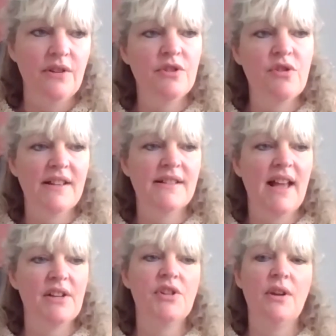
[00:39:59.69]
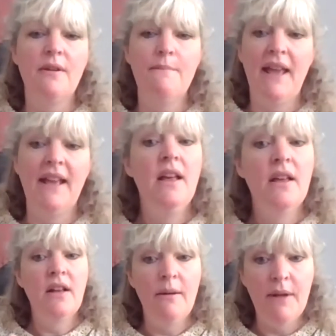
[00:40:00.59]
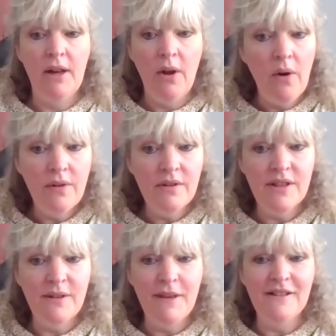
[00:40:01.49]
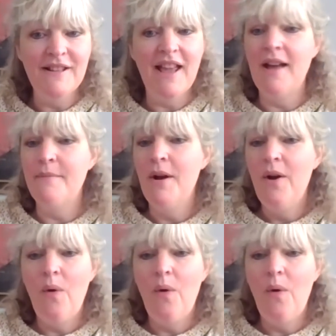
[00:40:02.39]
And the transaction can be come along to the museum,